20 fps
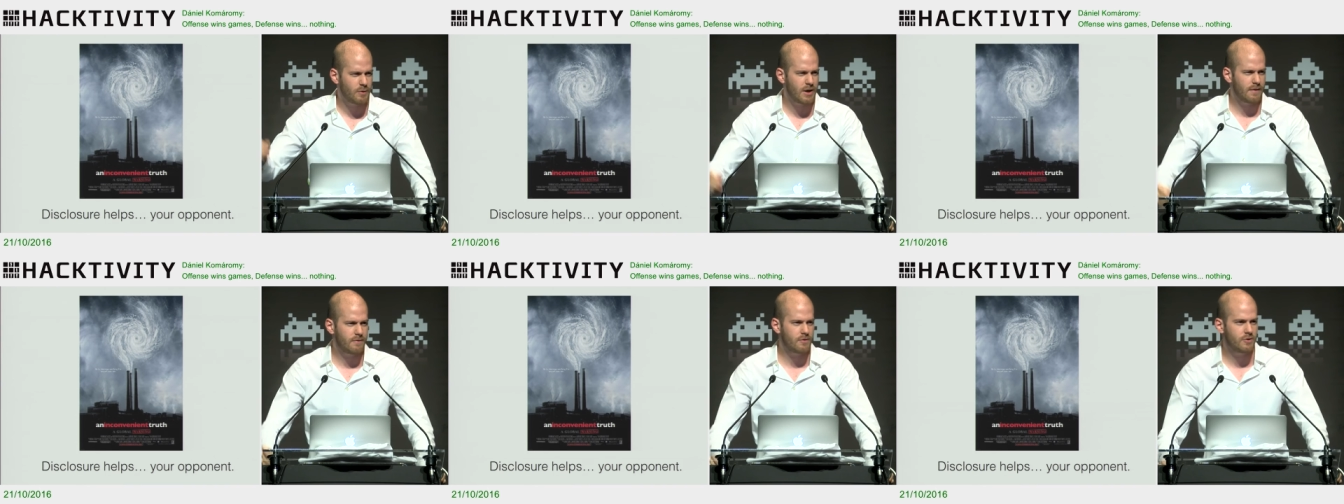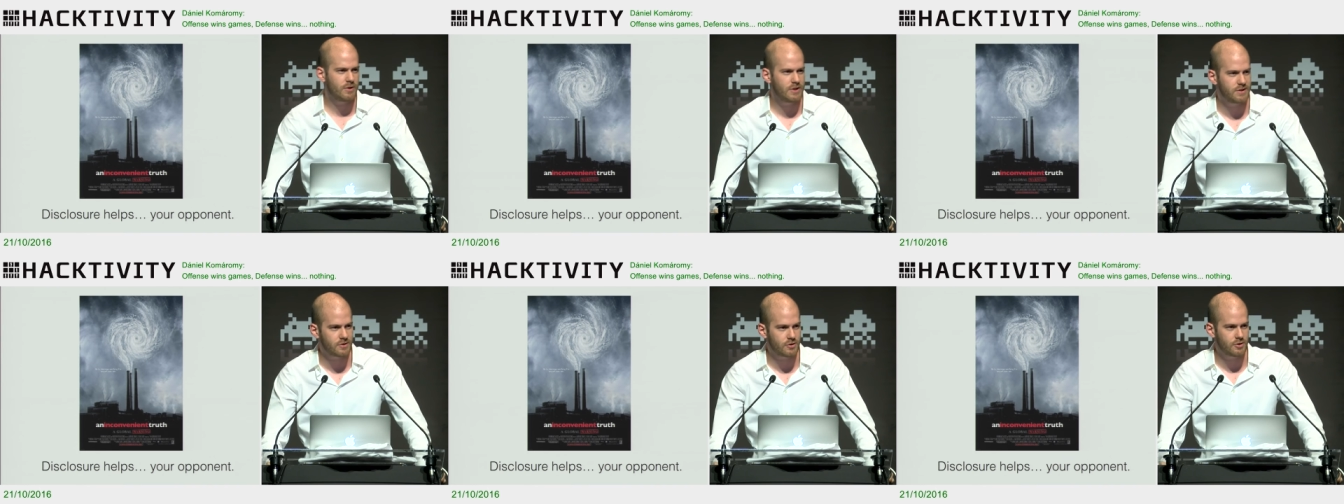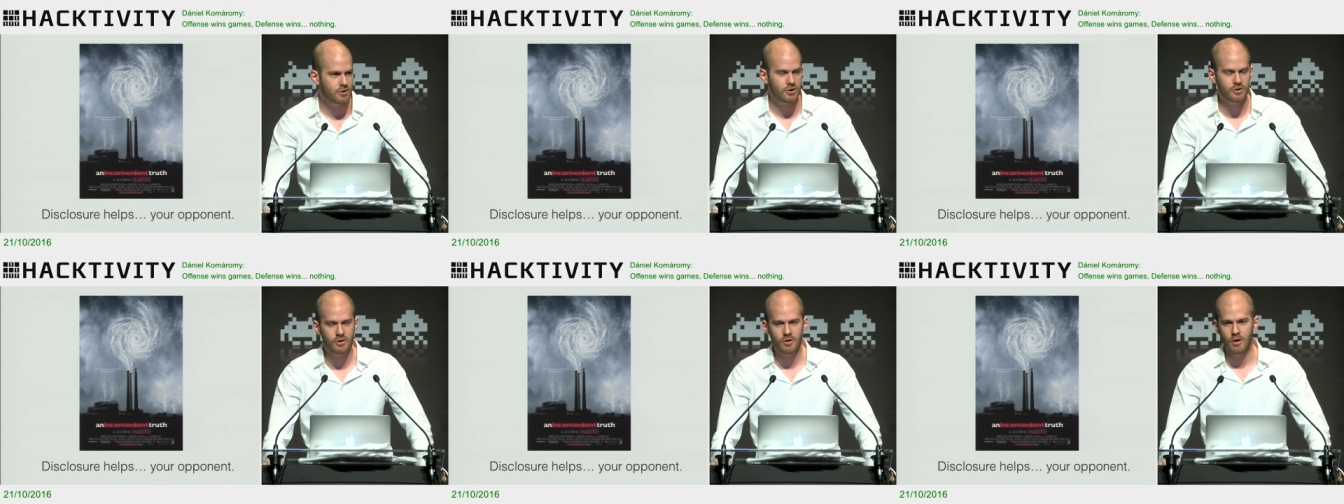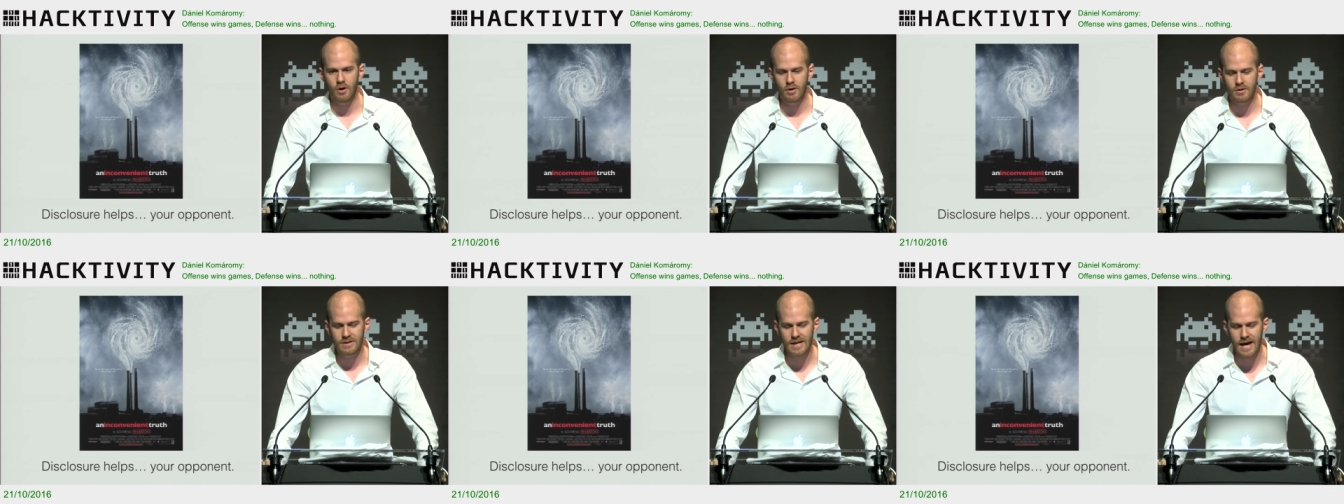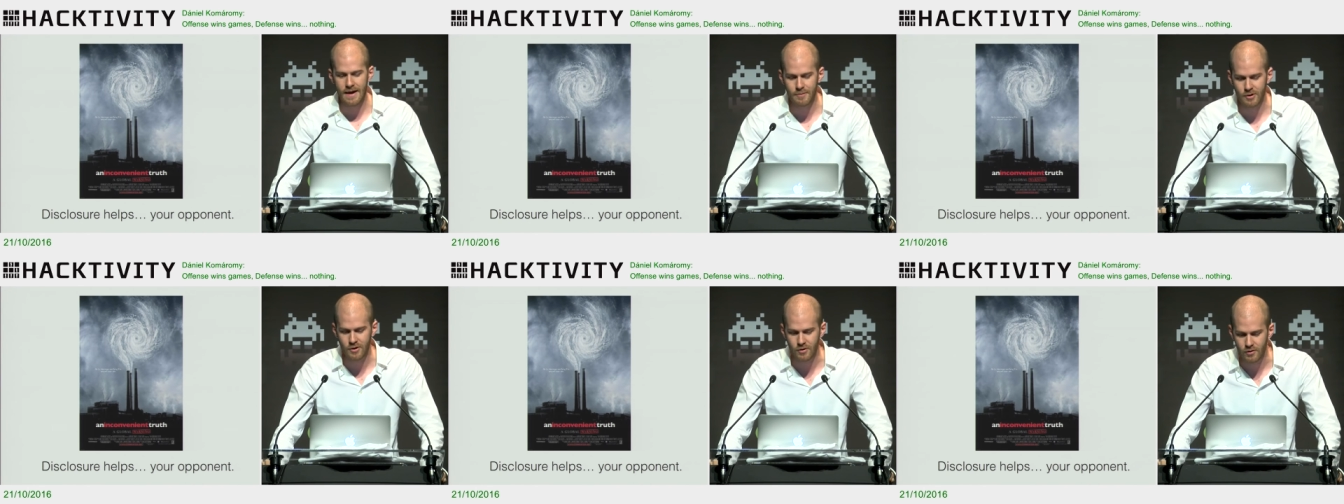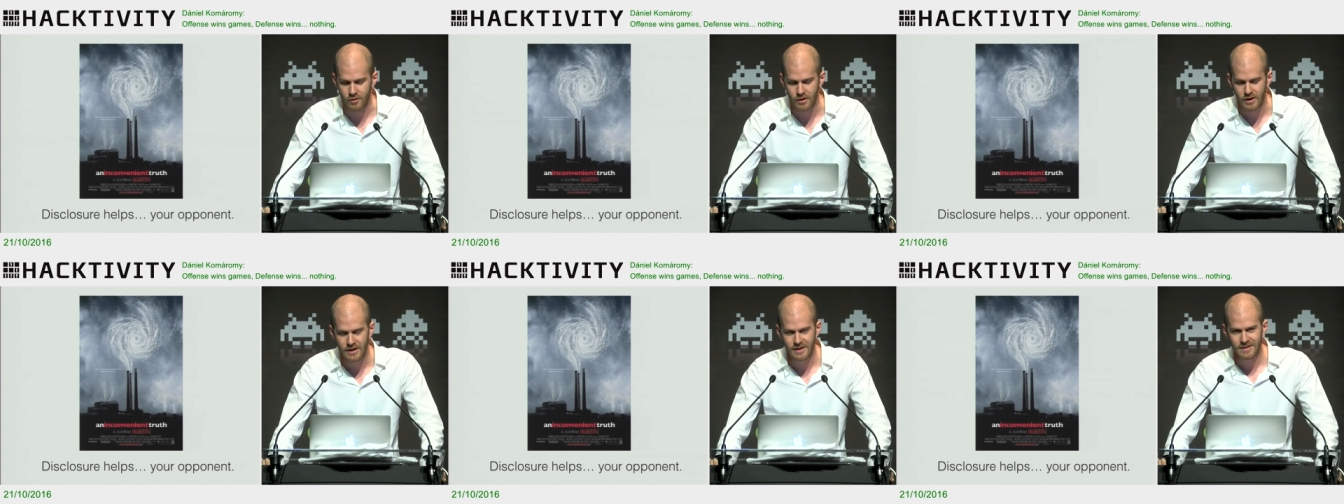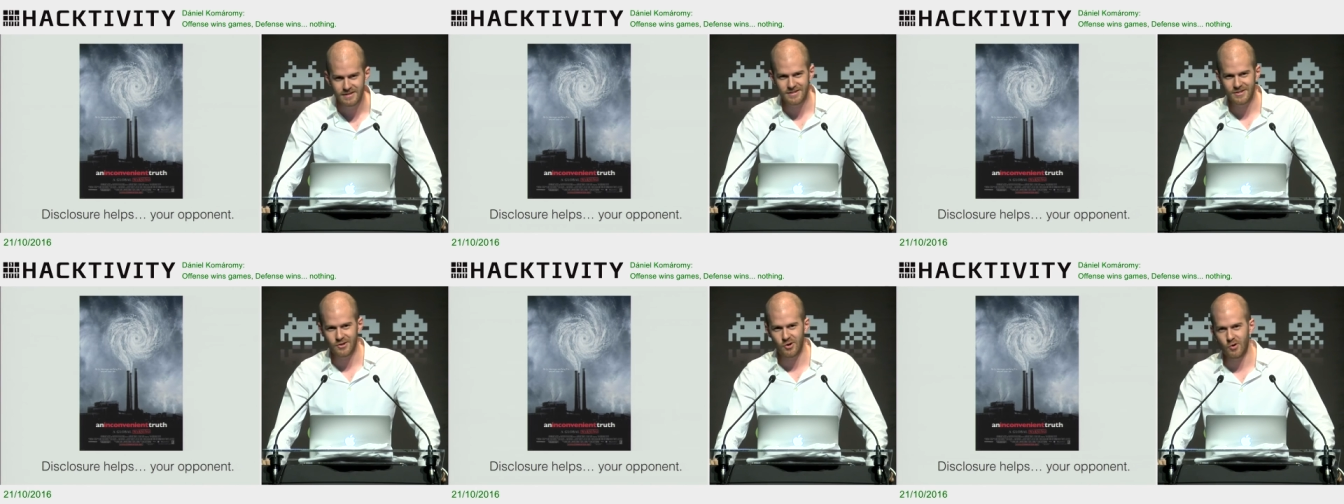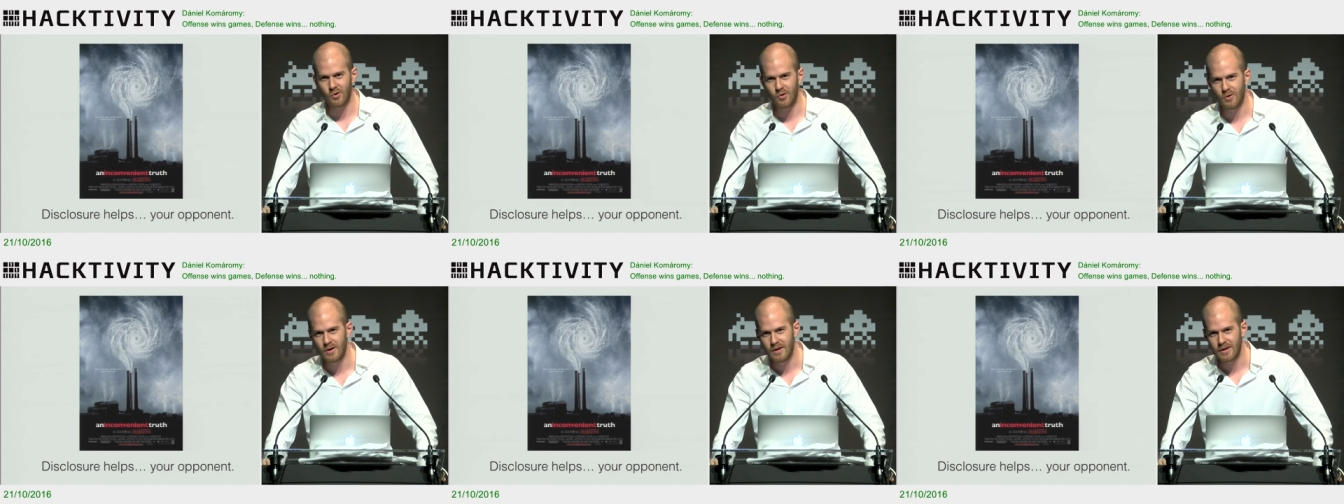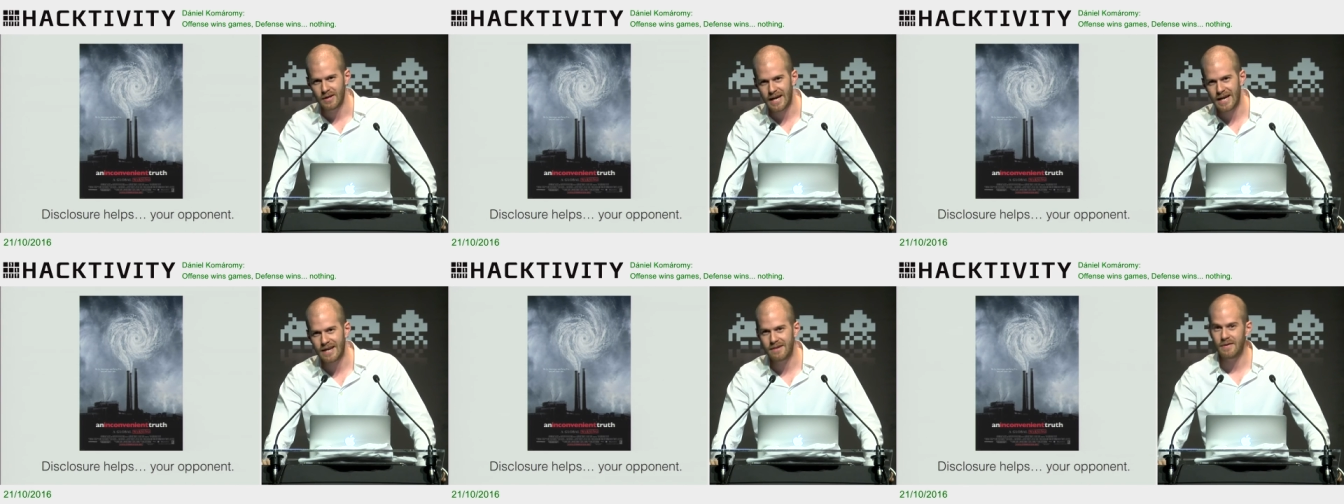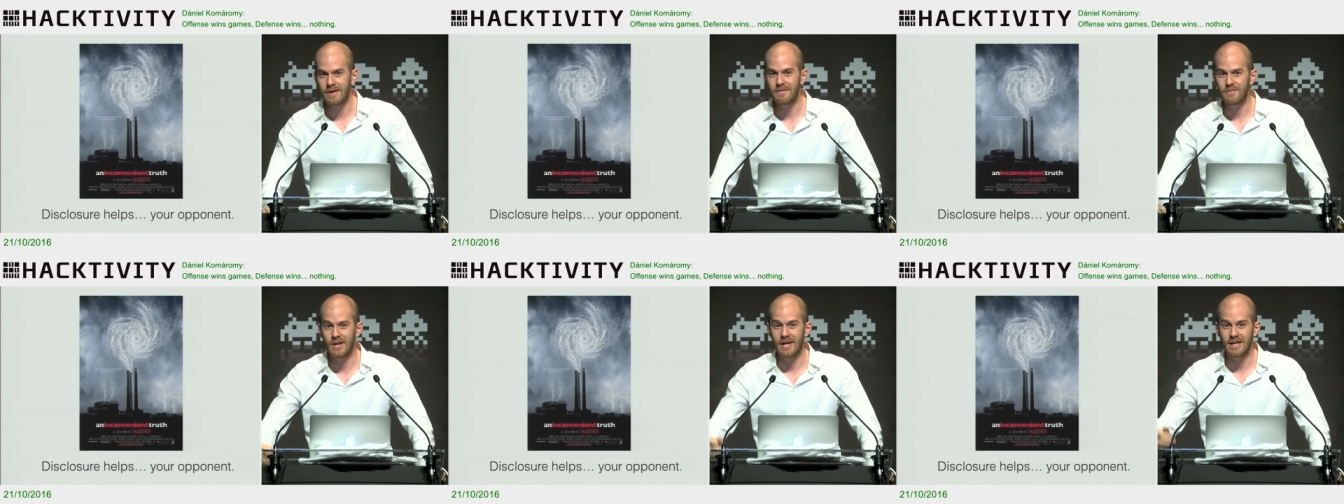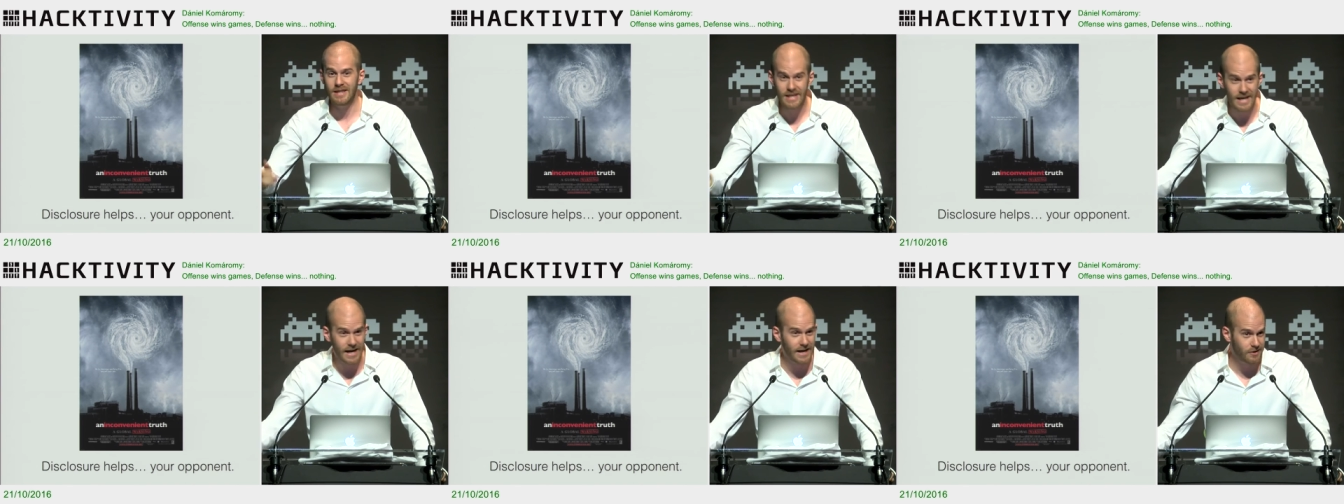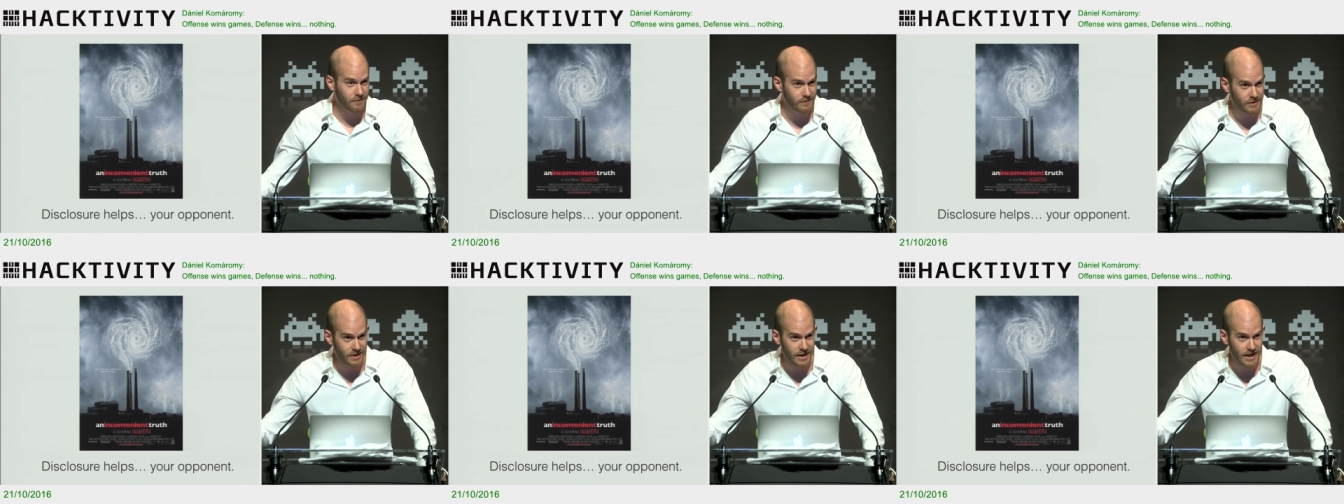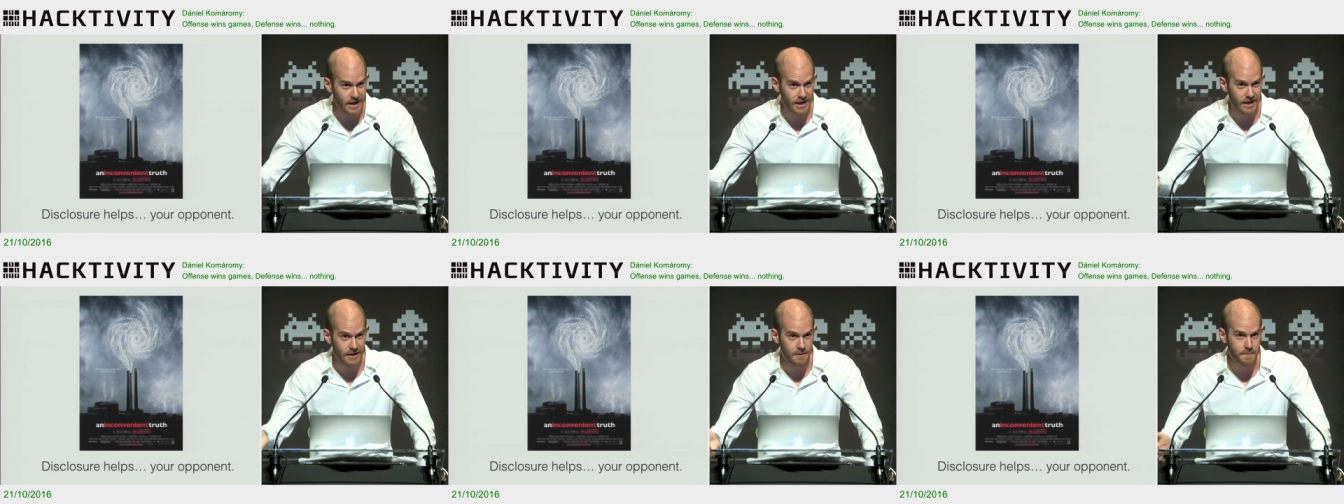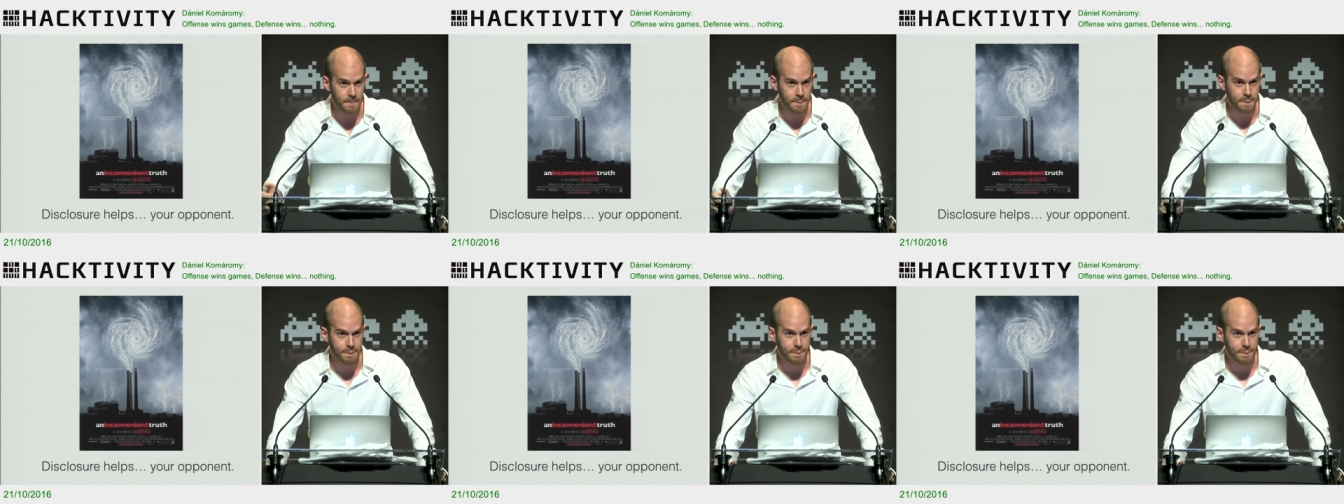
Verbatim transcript: whatever researcher a long time ago. So kind of even at the end of the day,